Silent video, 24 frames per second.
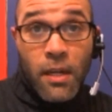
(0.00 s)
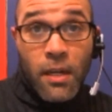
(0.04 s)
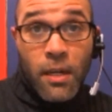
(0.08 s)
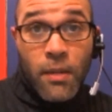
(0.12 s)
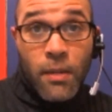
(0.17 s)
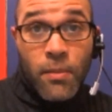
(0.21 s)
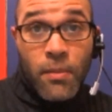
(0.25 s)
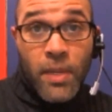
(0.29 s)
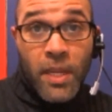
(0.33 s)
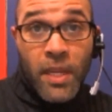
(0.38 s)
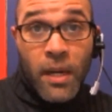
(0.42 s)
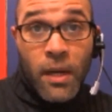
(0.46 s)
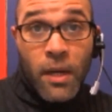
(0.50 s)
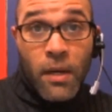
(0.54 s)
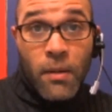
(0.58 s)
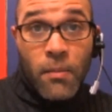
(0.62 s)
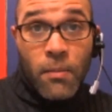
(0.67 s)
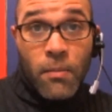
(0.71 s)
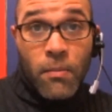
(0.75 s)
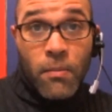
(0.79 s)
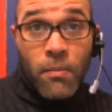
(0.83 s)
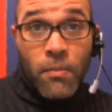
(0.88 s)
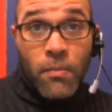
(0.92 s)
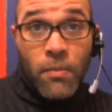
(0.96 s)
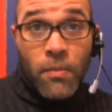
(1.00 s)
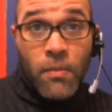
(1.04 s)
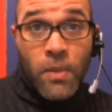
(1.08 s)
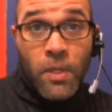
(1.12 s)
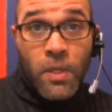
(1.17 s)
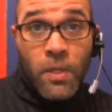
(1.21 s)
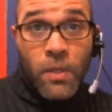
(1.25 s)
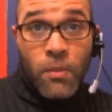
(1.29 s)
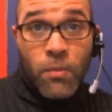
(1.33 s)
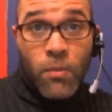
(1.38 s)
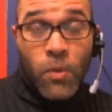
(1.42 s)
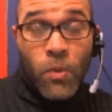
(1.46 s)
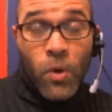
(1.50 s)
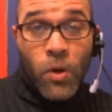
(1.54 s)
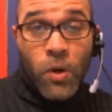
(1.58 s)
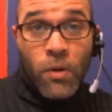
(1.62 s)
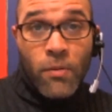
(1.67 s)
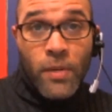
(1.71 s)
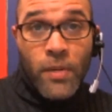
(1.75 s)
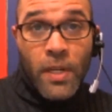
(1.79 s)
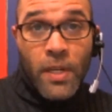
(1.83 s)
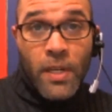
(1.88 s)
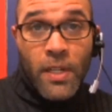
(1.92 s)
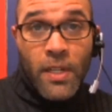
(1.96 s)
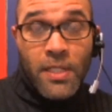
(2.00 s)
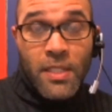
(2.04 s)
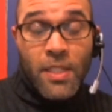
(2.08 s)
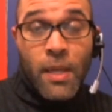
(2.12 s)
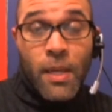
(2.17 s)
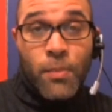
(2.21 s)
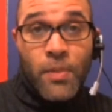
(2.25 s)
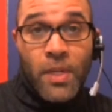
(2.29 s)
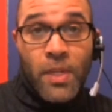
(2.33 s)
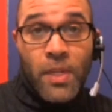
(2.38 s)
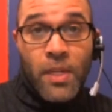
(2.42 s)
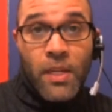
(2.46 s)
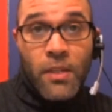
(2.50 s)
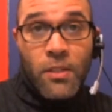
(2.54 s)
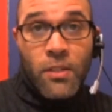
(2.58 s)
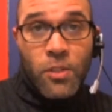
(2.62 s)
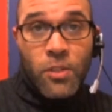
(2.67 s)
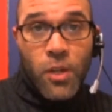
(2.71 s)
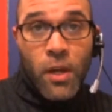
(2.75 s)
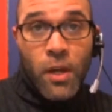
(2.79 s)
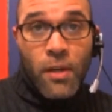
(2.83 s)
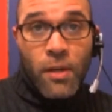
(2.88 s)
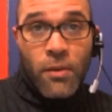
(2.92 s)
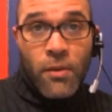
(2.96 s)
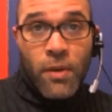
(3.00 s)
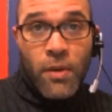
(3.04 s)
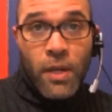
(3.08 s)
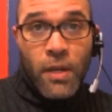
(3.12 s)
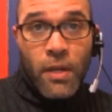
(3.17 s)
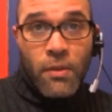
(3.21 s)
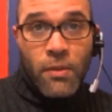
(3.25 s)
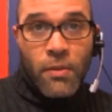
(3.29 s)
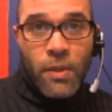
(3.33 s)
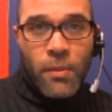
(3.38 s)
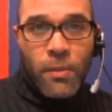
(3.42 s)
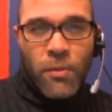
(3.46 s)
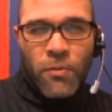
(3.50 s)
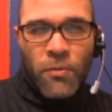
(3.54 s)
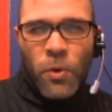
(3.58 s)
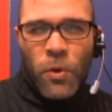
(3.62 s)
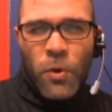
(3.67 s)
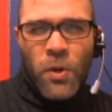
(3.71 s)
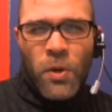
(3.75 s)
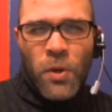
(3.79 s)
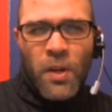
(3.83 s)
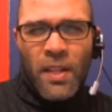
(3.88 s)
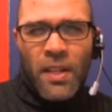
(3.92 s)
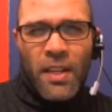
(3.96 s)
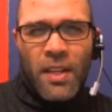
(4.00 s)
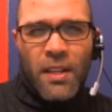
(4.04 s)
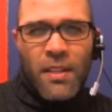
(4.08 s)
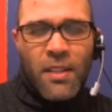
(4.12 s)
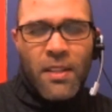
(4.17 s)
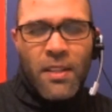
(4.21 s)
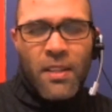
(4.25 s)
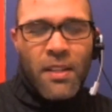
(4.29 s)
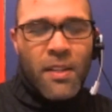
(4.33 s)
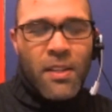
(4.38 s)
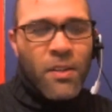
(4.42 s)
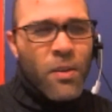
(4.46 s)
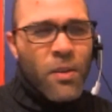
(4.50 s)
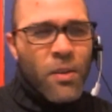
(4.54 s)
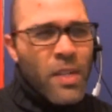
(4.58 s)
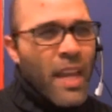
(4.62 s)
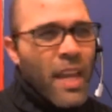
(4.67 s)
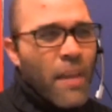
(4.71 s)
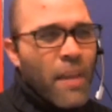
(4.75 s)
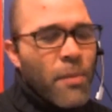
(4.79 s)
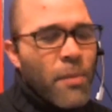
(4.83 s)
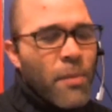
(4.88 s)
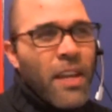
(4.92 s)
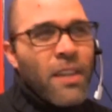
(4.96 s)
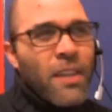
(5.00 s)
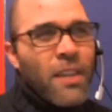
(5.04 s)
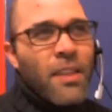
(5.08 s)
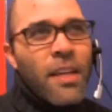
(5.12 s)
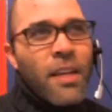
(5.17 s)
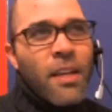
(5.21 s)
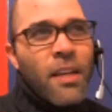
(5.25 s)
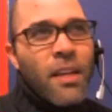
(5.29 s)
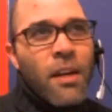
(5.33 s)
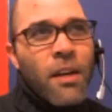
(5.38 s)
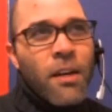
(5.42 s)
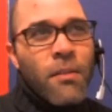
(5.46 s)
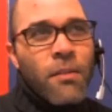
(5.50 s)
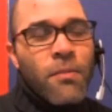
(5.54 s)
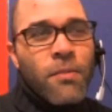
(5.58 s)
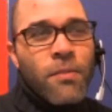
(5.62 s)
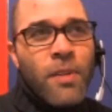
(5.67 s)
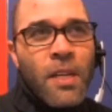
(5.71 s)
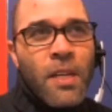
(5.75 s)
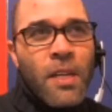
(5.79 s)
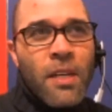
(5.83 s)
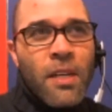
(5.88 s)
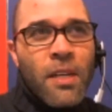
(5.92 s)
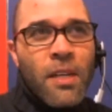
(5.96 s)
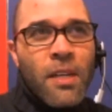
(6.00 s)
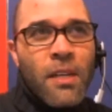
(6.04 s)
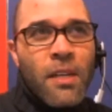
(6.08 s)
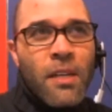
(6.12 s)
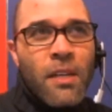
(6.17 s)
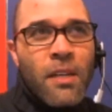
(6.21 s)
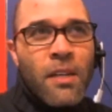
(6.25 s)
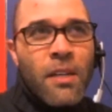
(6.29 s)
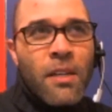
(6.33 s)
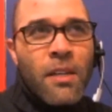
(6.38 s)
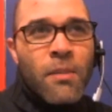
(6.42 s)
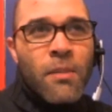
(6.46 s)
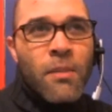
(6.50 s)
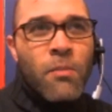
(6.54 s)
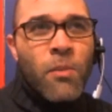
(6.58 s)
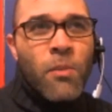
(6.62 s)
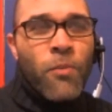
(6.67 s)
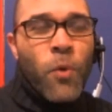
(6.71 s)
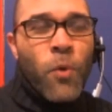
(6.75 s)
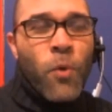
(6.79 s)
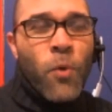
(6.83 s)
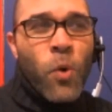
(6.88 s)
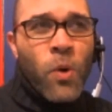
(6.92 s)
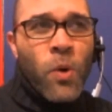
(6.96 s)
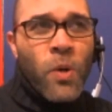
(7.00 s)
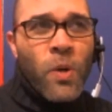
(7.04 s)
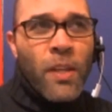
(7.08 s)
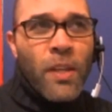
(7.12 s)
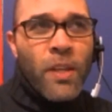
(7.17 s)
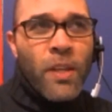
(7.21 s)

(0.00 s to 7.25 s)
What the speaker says: become more of an accepted genre. When before, the only game I could think of before that